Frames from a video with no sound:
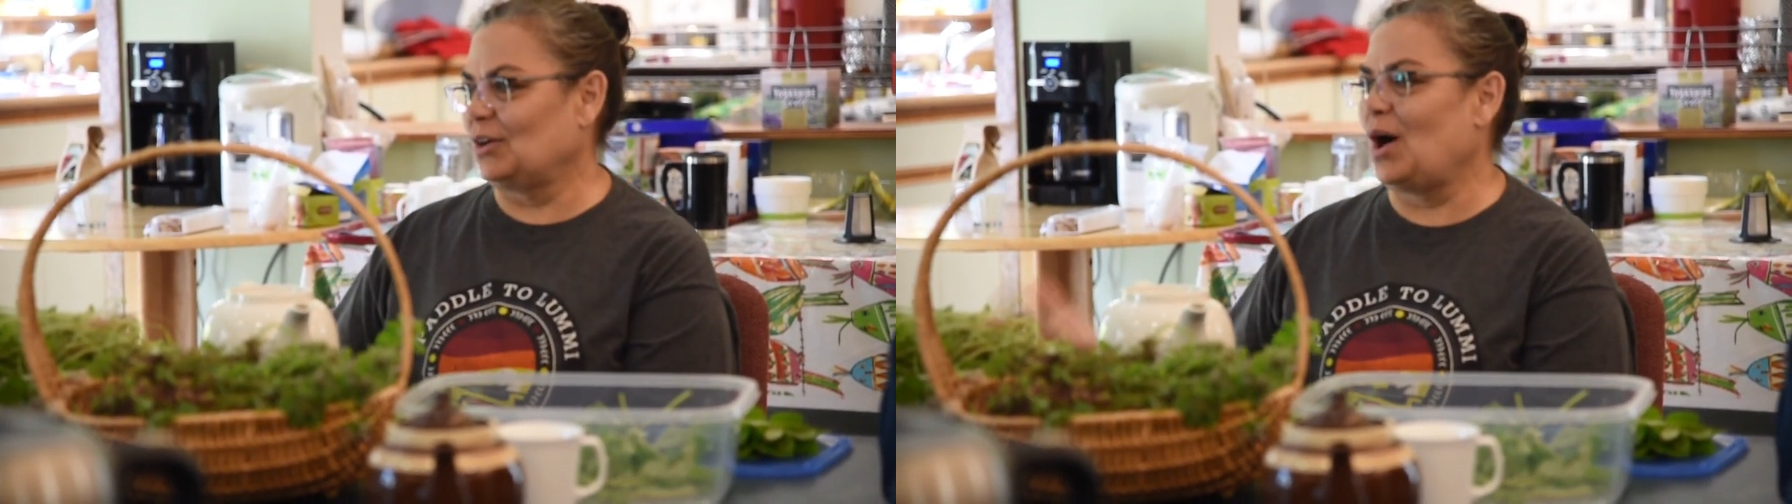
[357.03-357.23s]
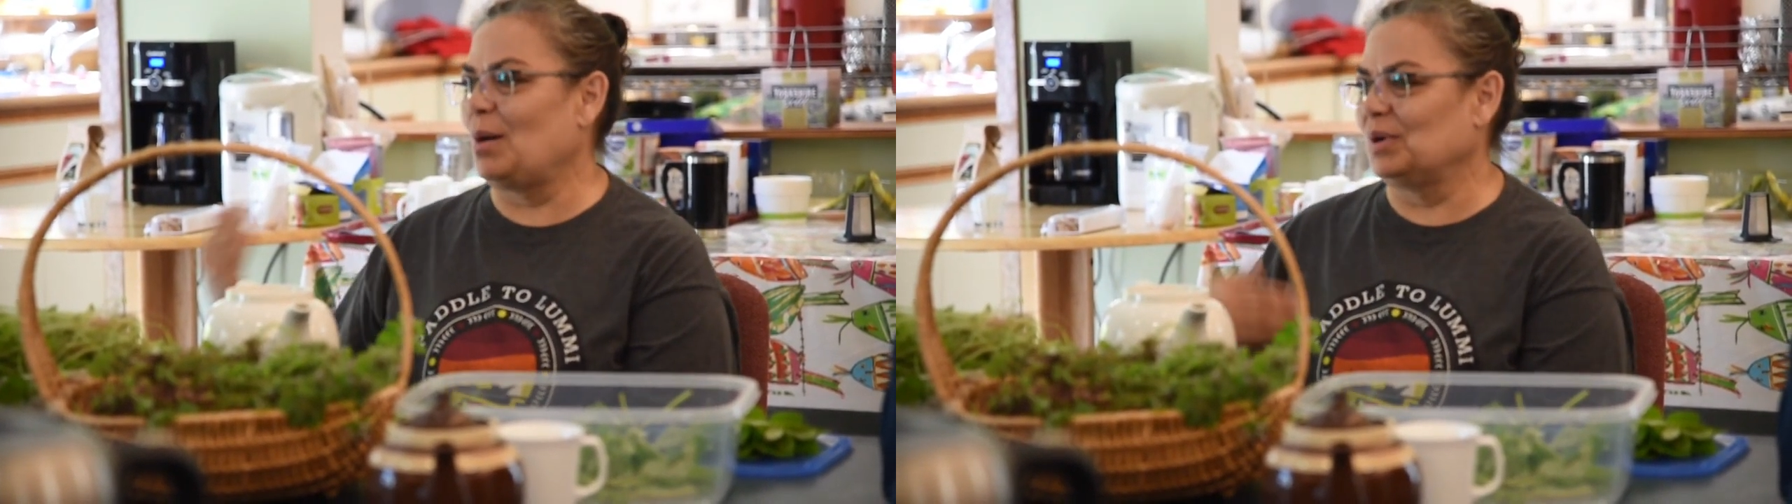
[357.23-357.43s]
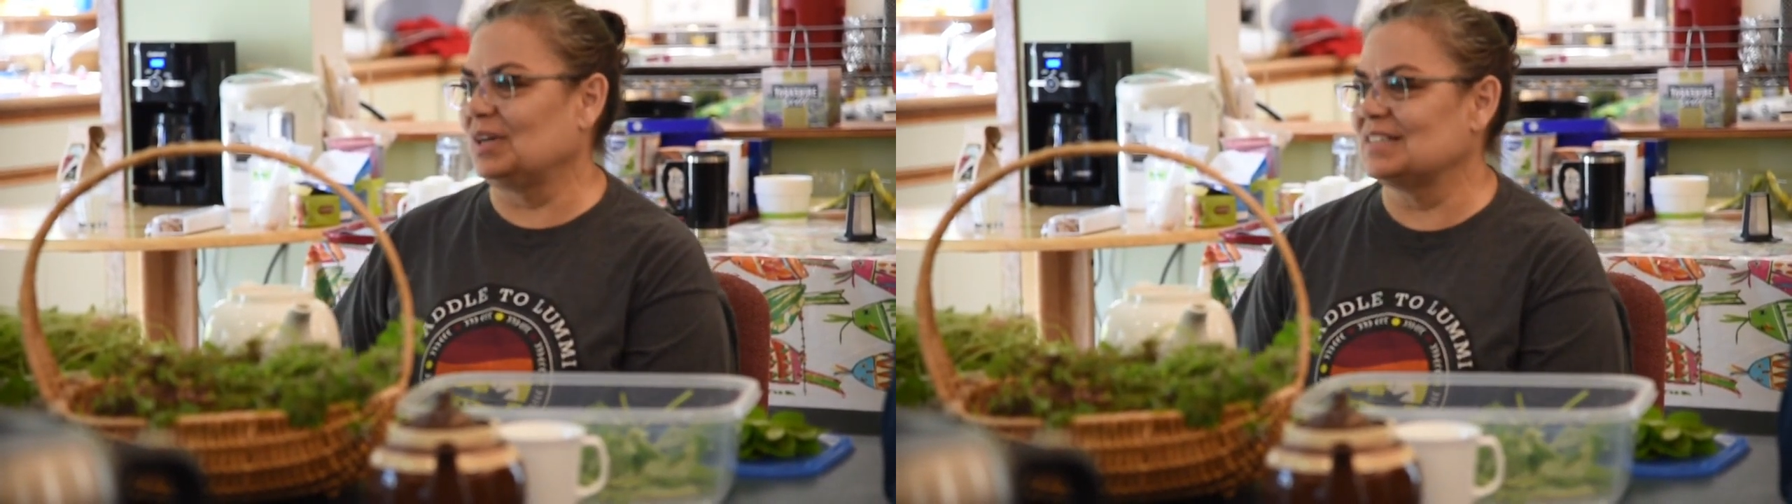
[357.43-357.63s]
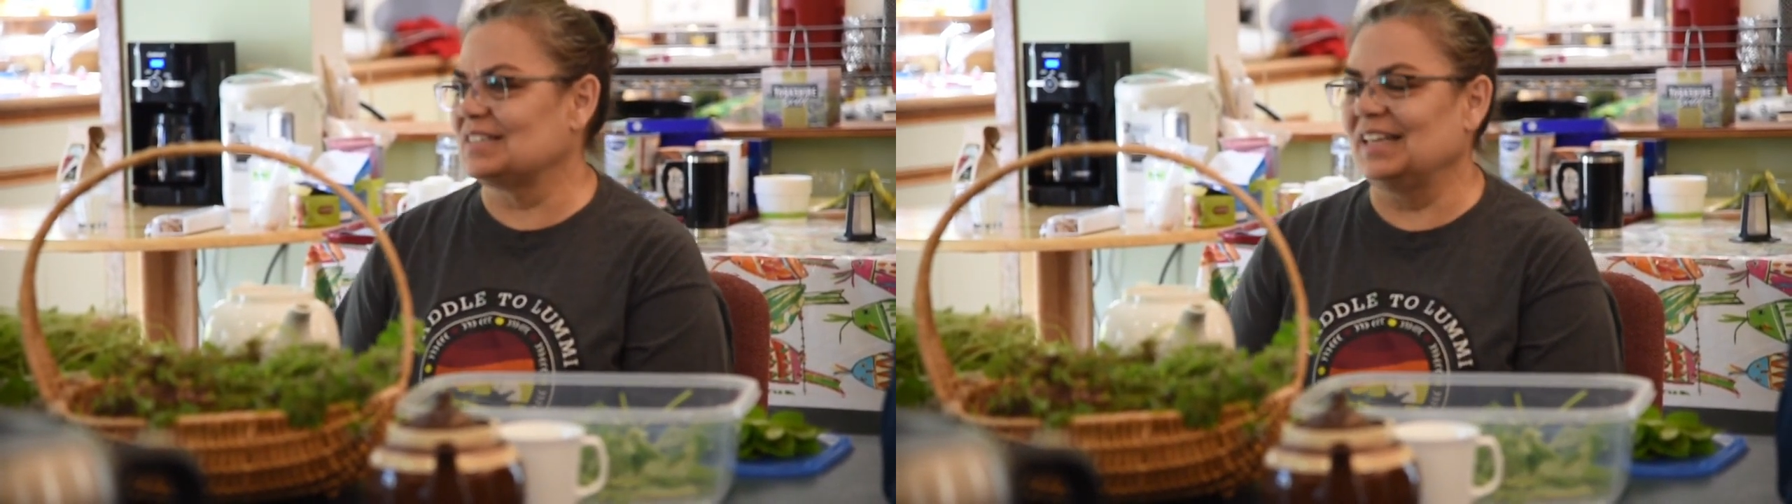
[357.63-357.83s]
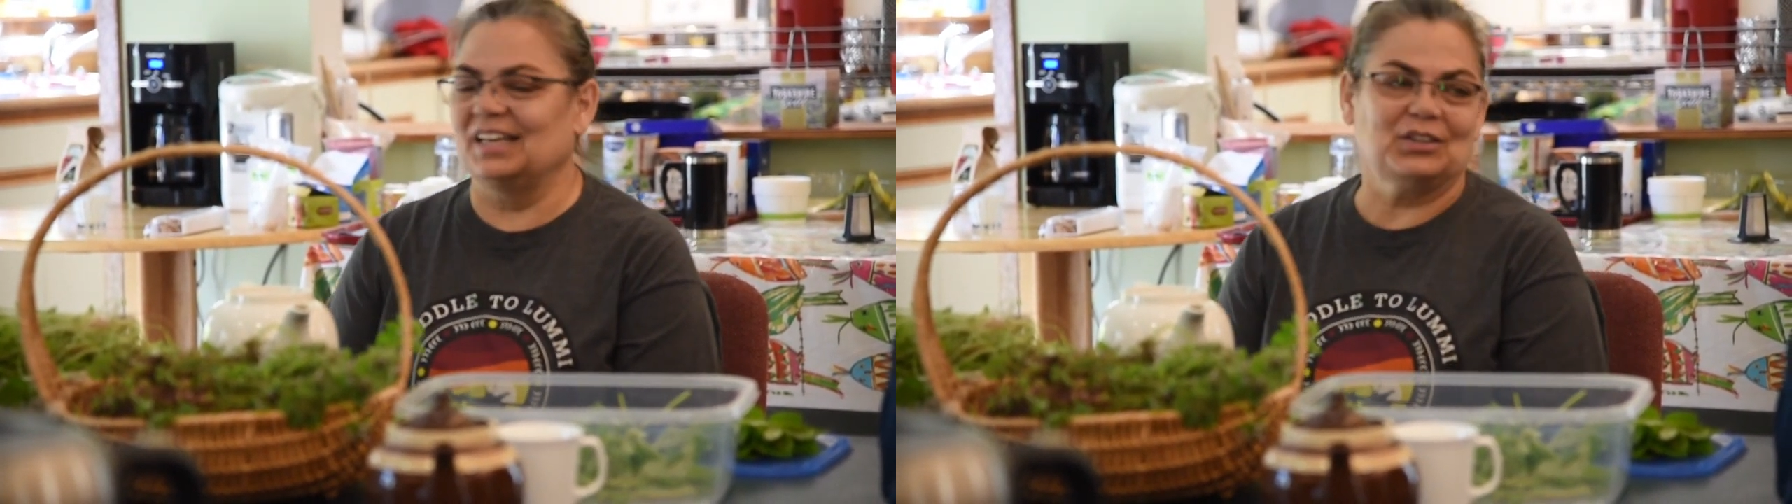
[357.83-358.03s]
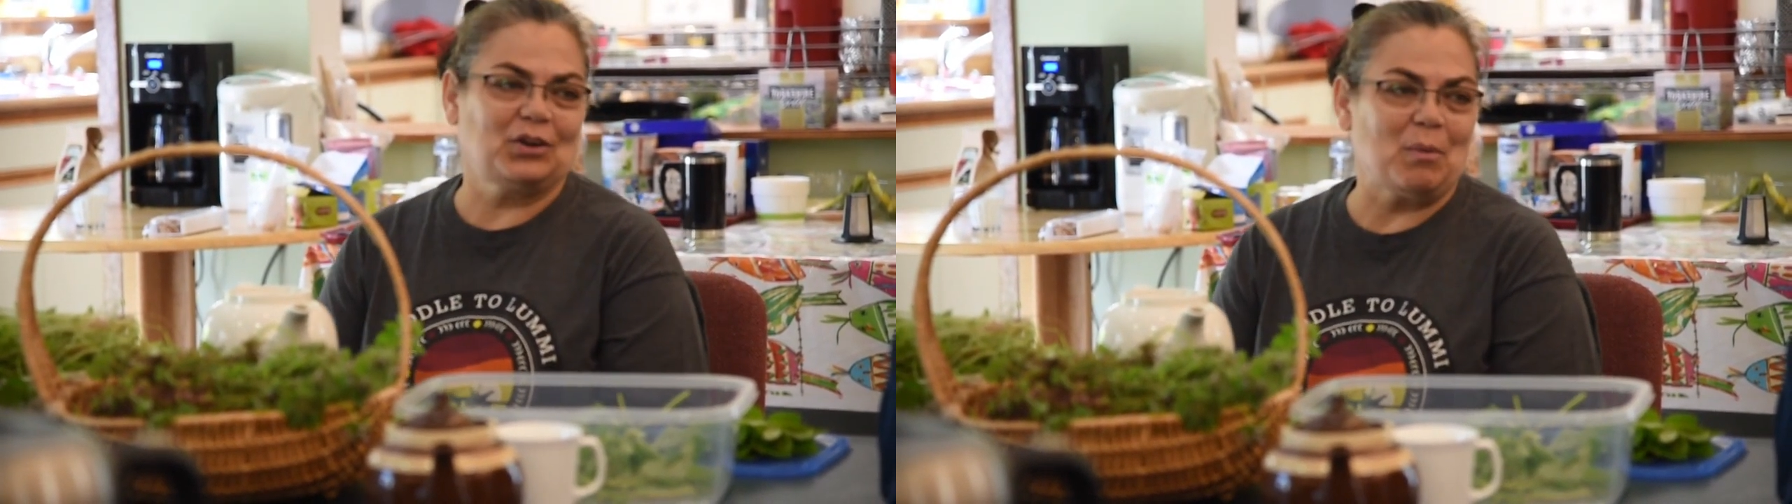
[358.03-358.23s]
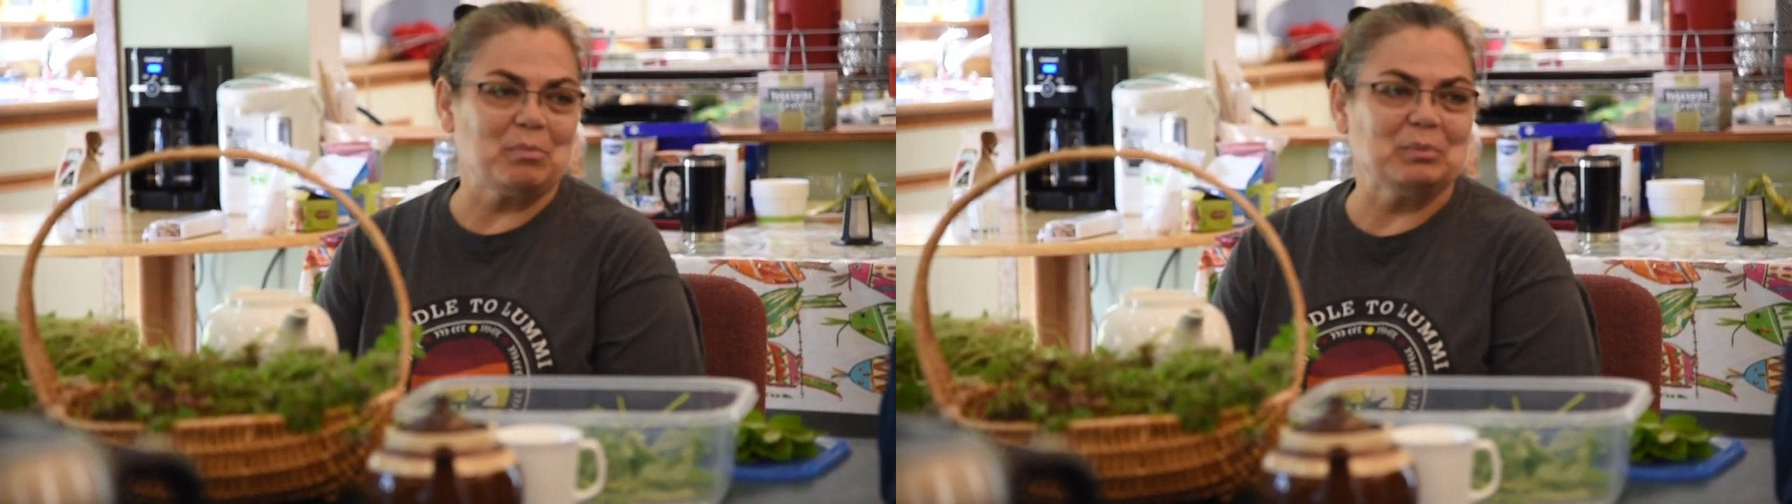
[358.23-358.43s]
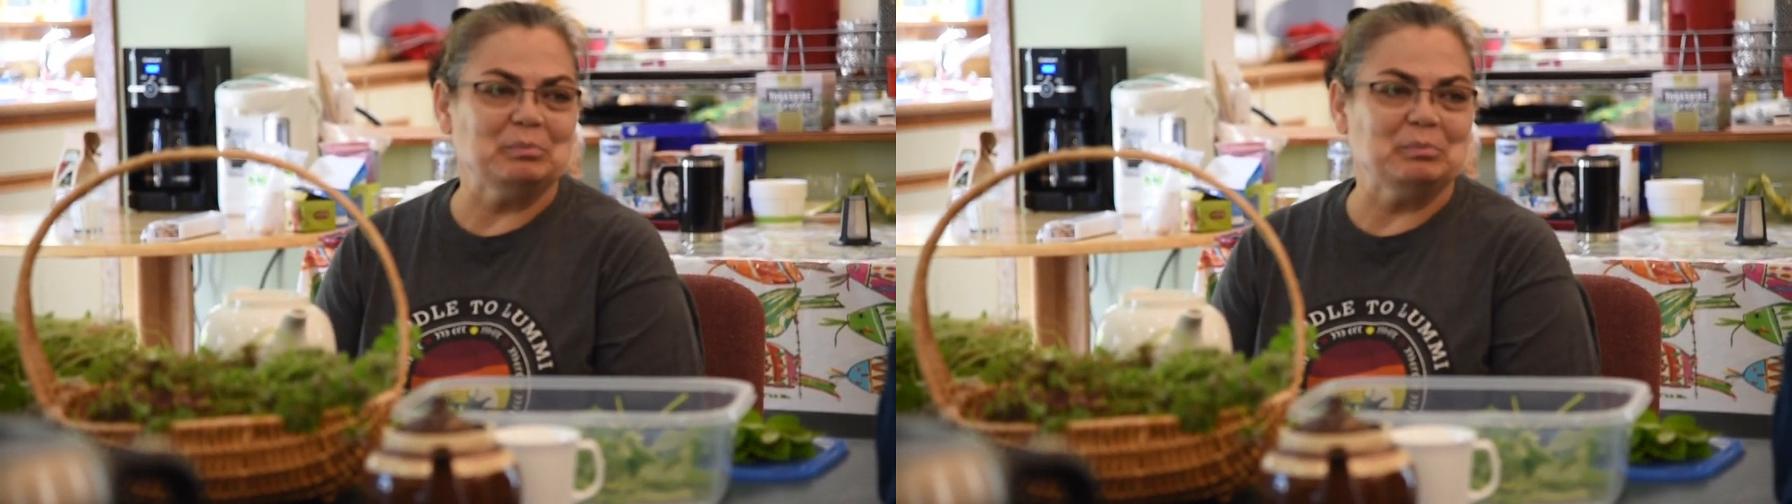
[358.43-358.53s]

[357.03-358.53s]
copper because they like the copper.